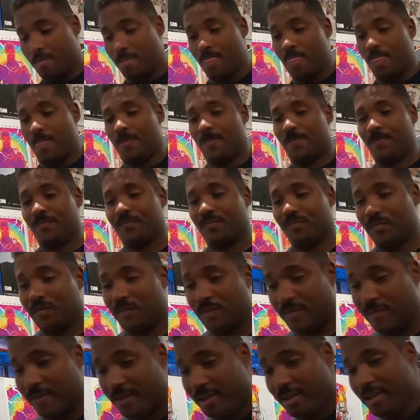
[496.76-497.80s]
mm,
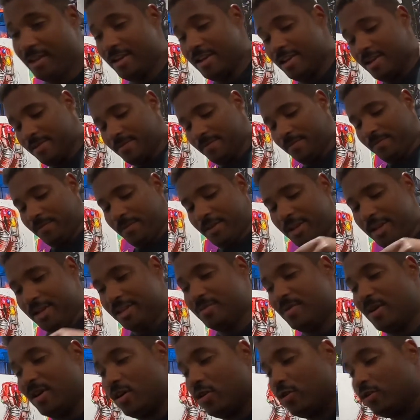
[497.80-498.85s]

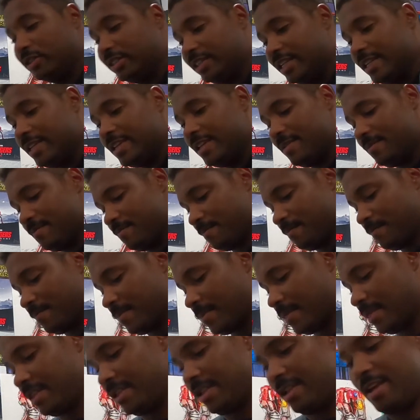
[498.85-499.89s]
here's my OG
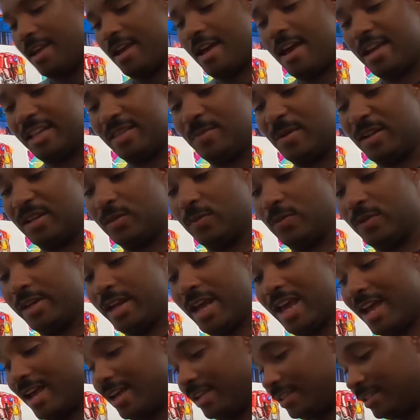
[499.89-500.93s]
Xbox One
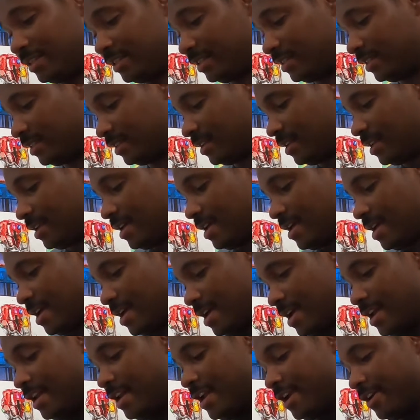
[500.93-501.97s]
X,
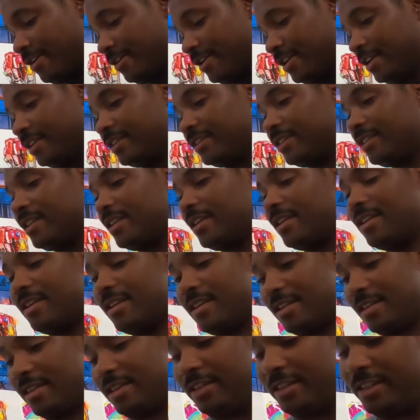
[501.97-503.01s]
and here is
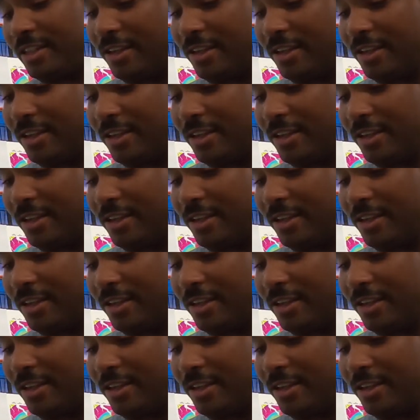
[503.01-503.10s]
the